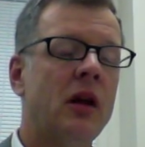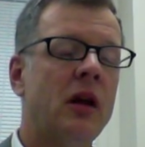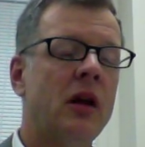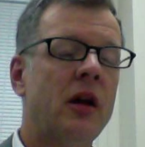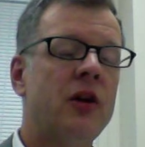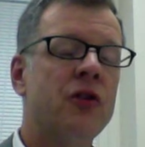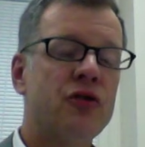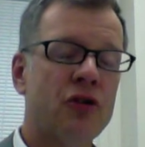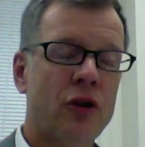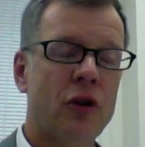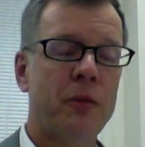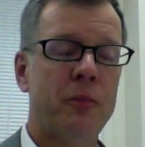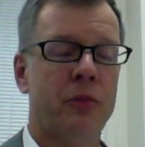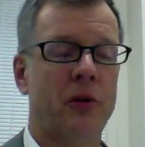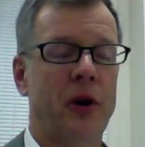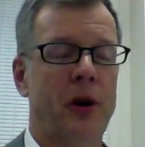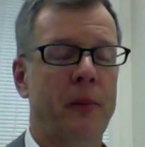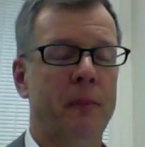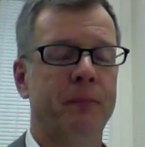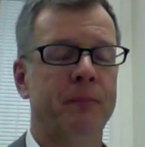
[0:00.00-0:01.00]

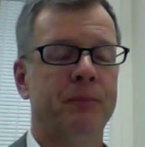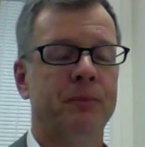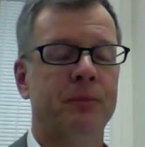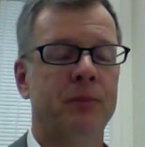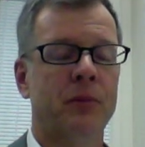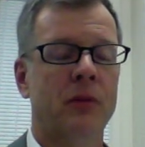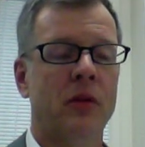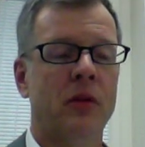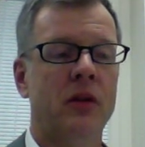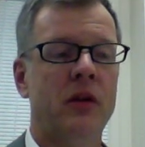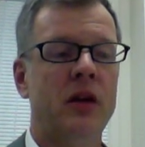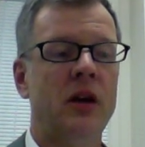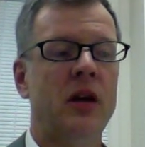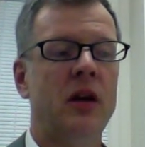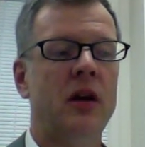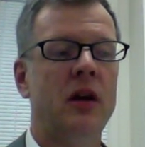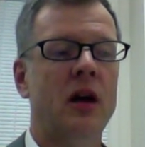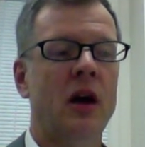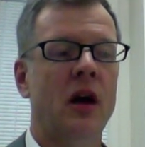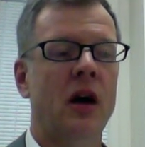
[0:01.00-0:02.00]
interpret
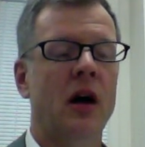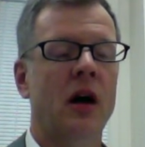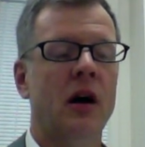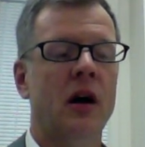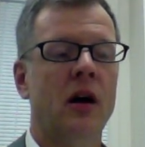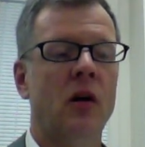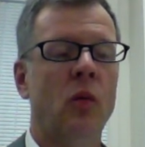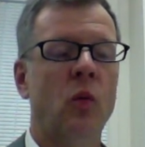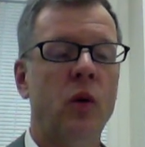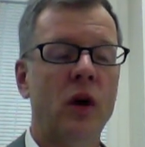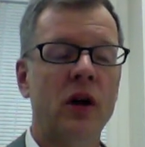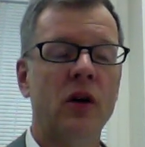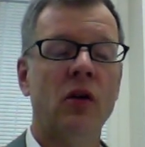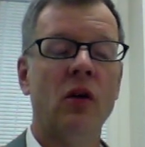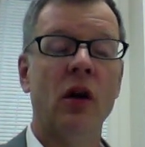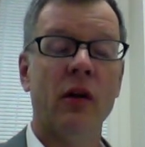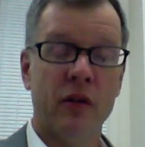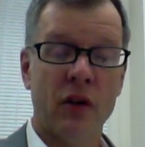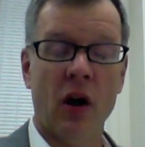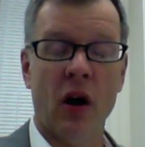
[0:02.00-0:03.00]
the
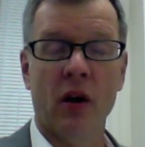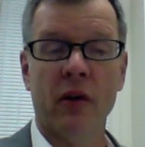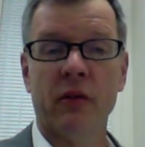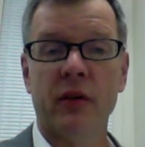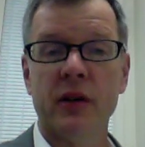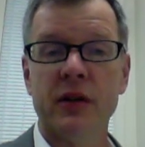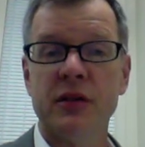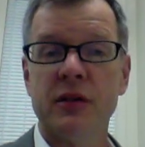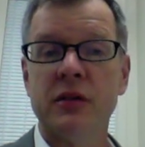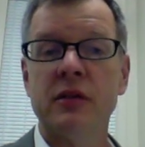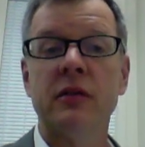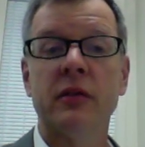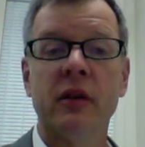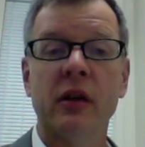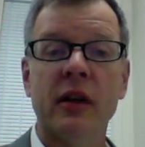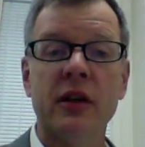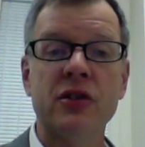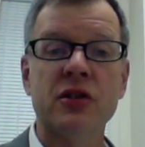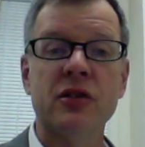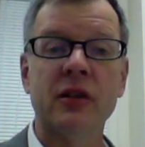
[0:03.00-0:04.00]
will of Congress,
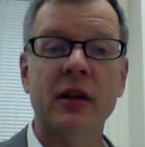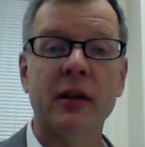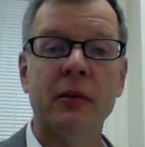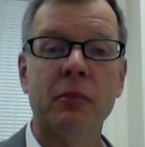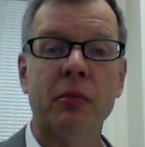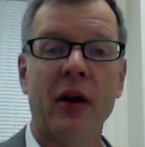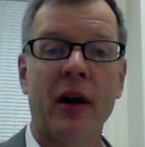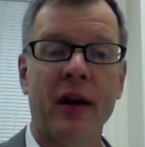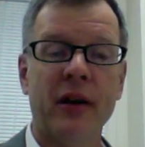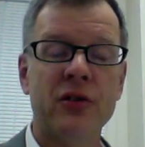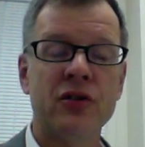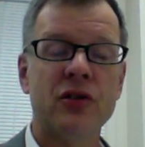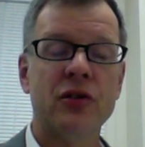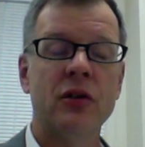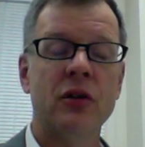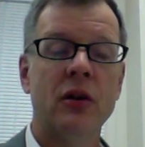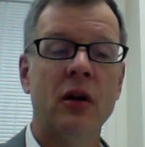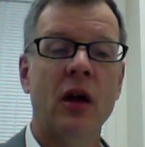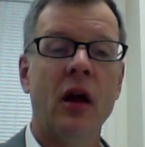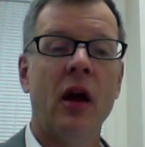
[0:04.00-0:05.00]
the legislative branch,
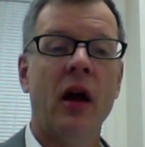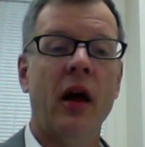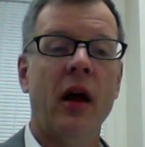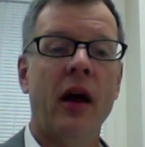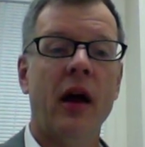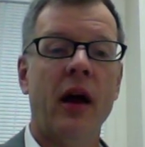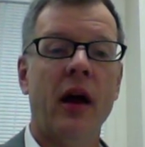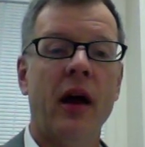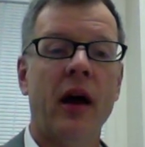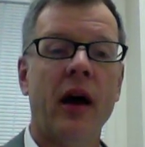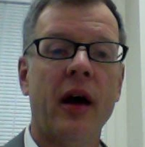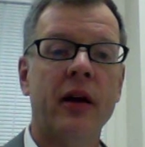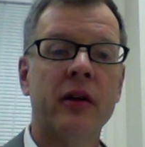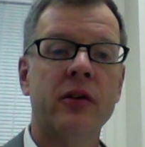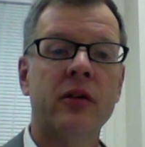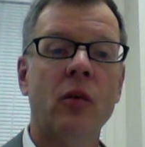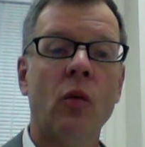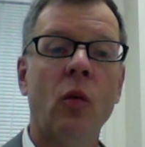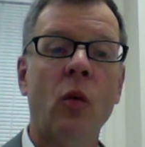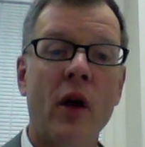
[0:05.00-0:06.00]

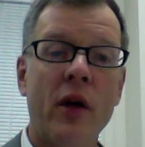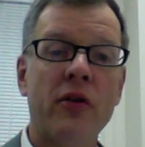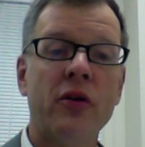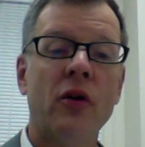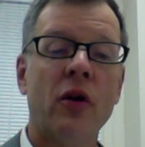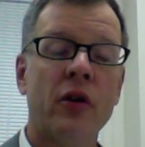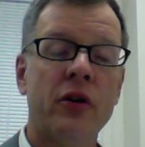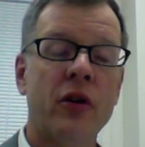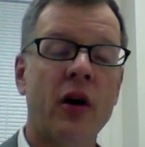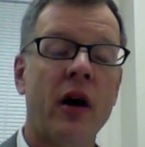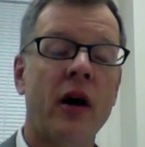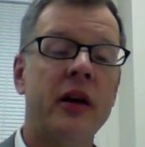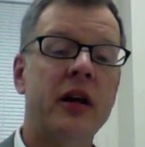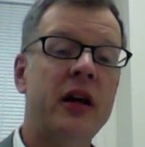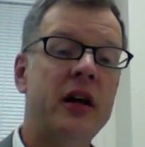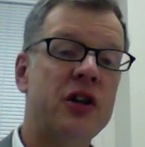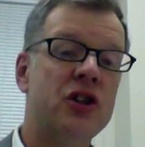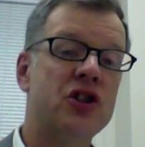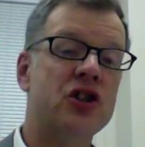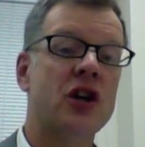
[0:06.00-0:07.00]
and whether or not
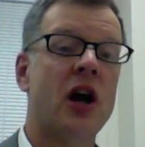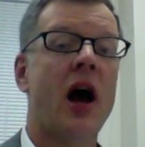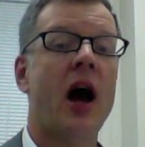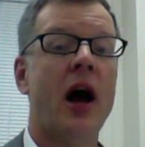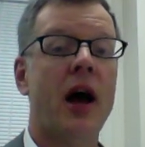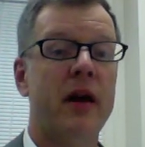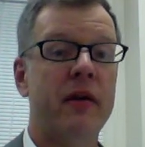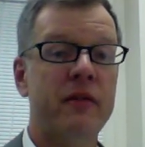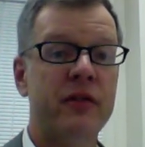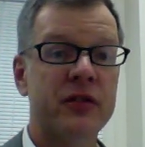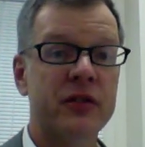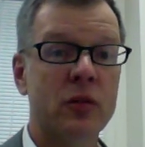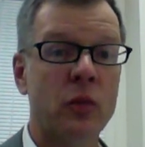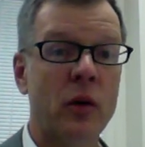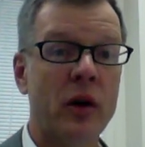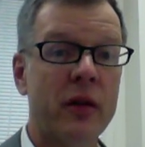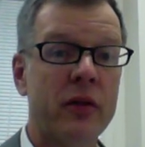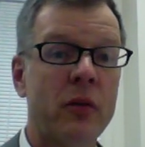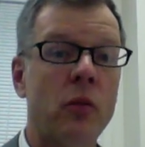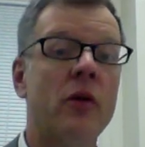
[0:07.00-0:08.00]
it jives
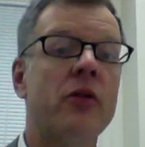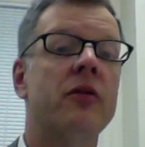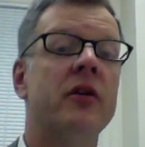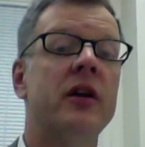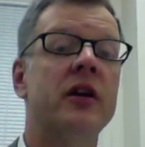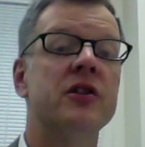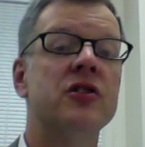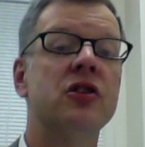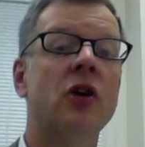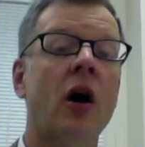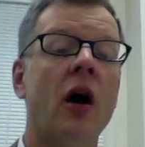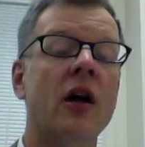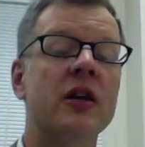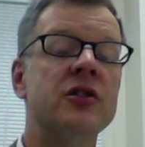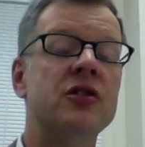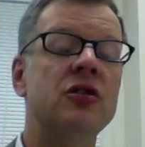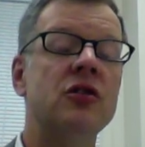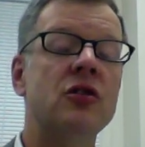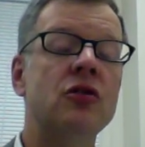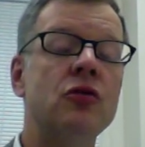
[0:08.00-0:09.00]
with whether it is
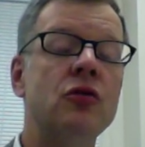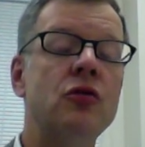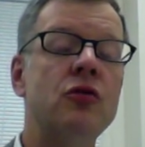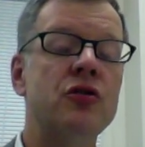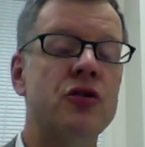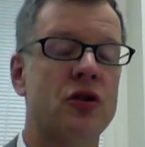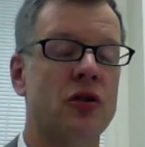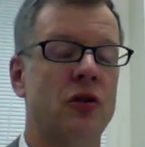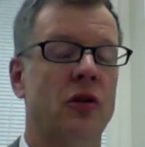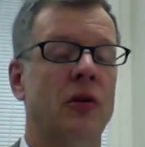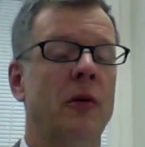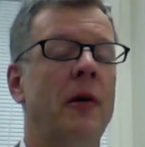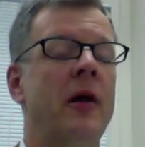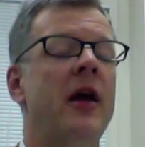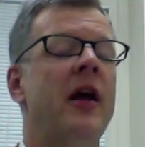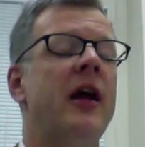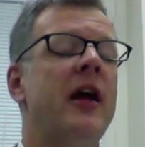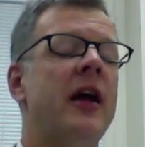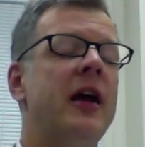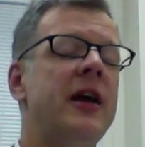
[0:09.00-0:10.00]
constitutional.
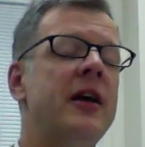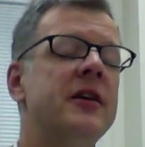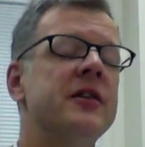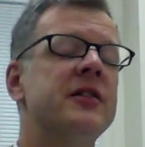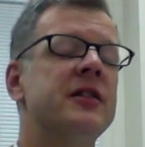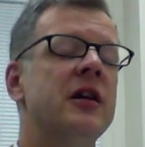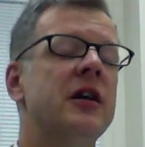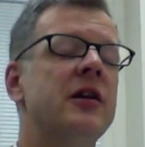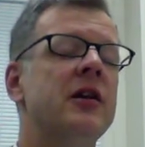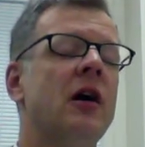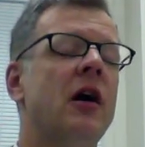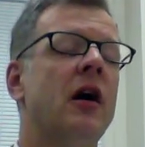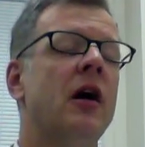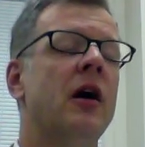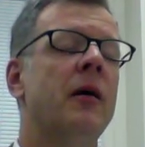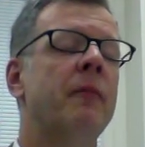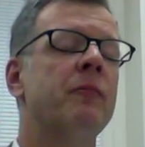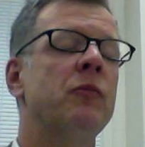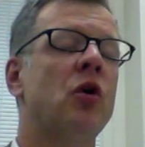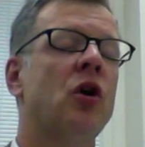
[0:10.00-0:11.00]
Is it
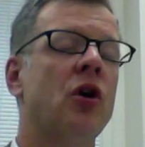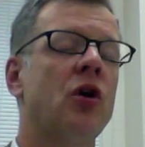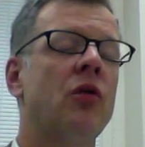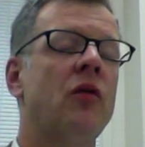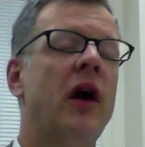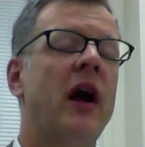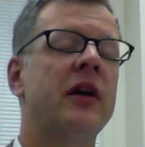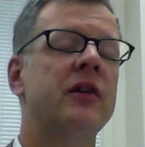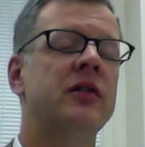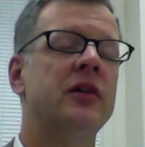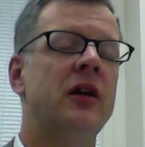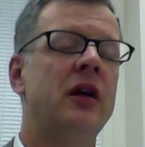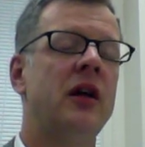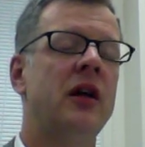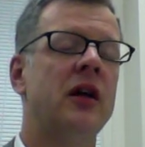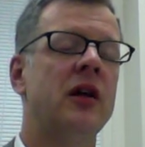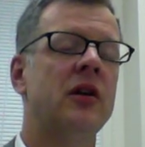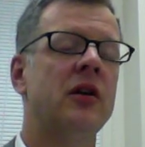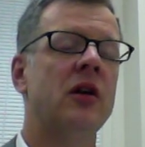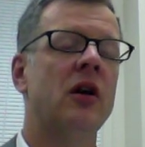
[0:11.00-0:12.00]
correct
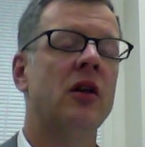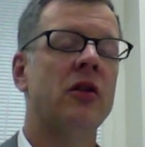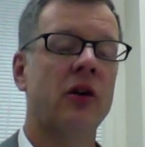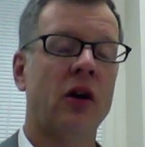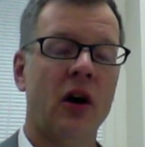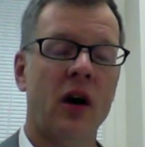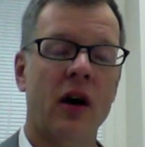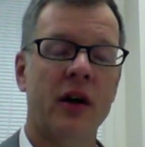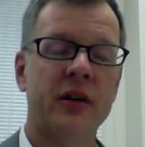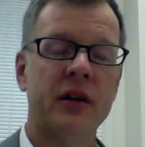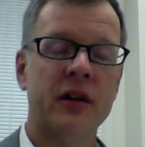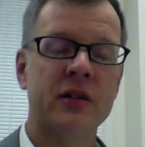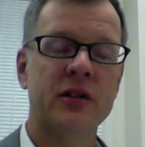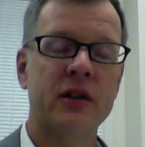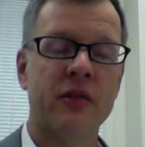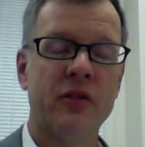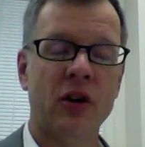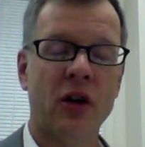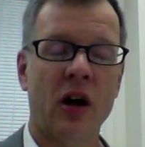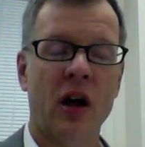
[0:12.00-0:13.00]
in the context
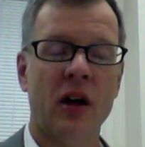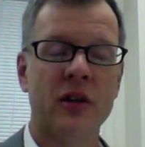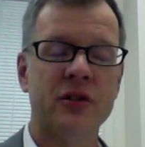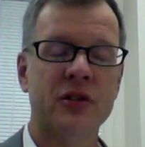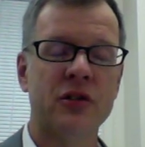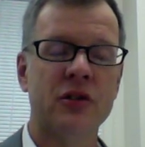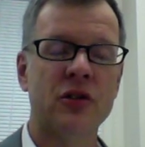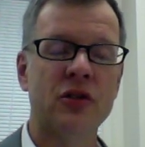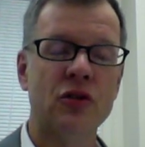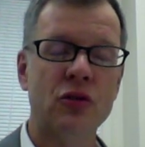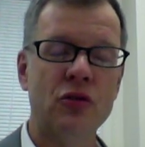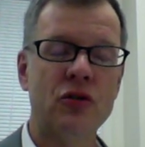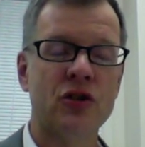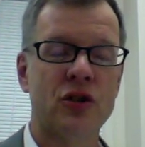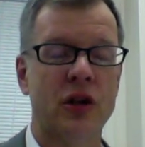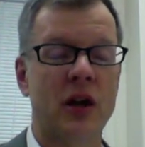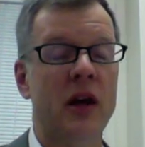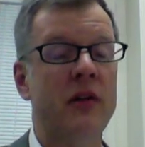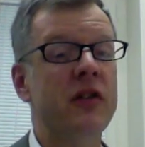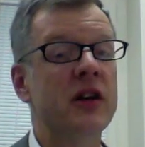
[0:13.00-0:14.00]
of the
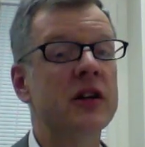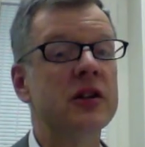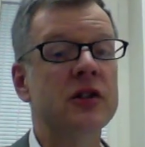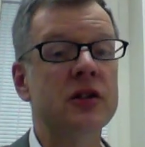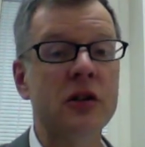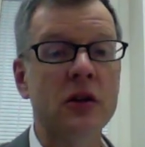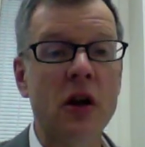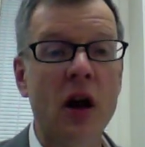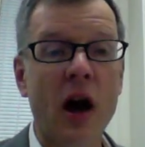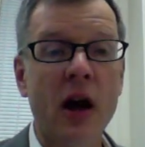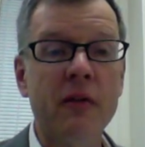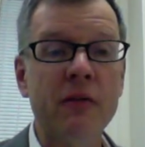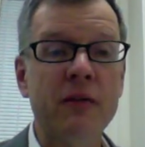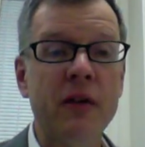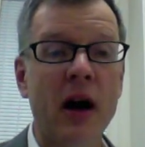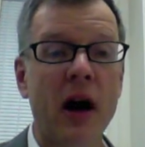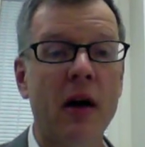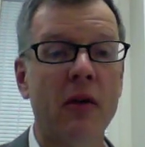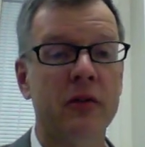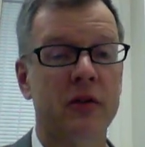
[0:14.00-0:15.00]
Constitution? If it is not
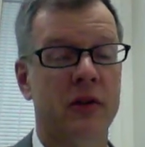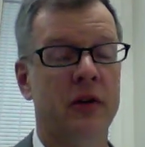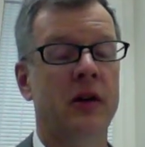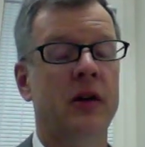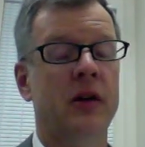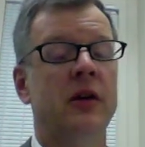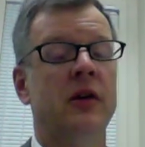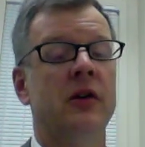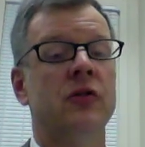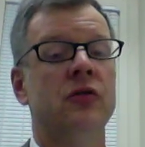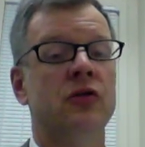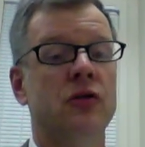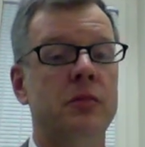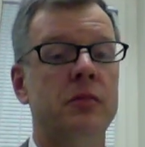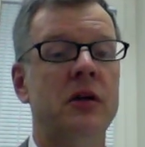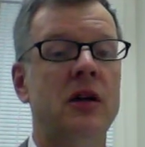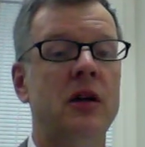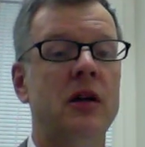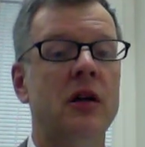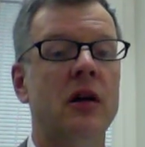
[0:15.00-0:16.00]
found to
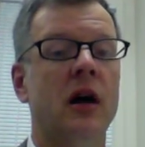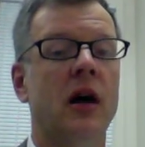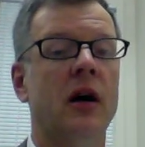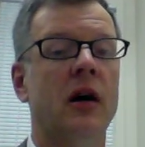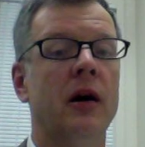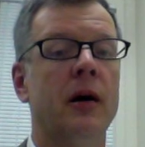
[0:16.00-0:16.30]
be